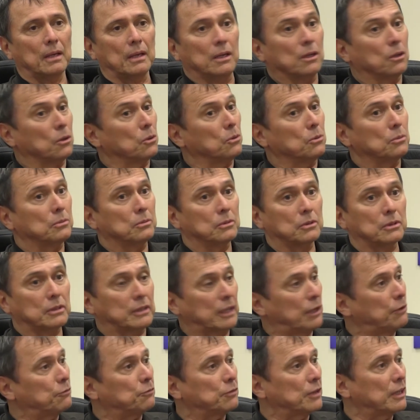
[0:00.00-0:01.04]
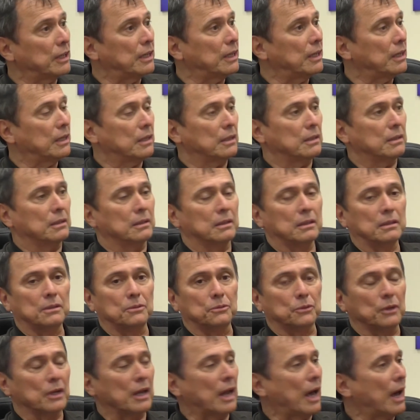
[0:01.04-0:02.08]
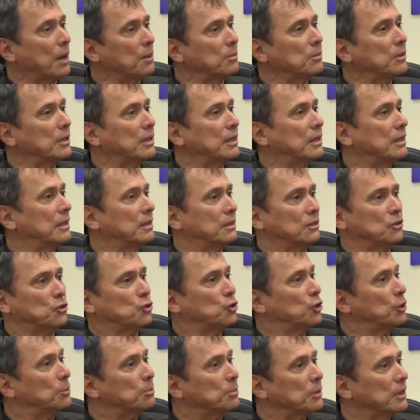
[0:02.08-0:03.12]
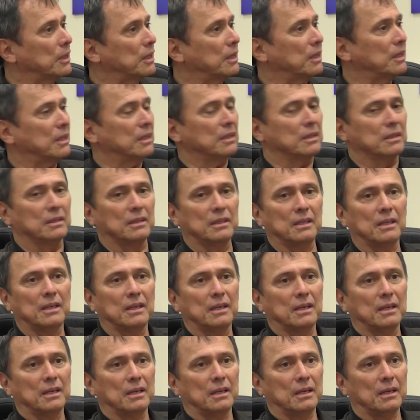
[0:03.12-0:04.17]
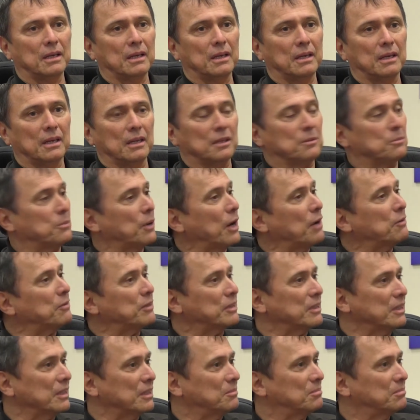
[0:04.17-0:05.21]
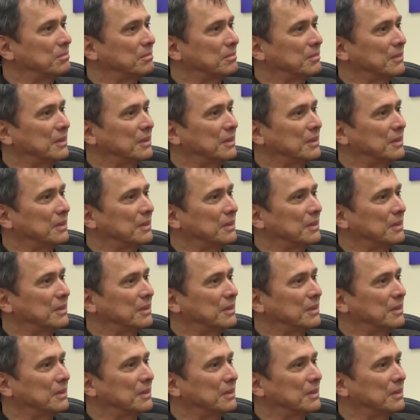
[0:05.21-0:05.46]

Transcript: you know, safely and, and reliably and cheaply and, and, privately.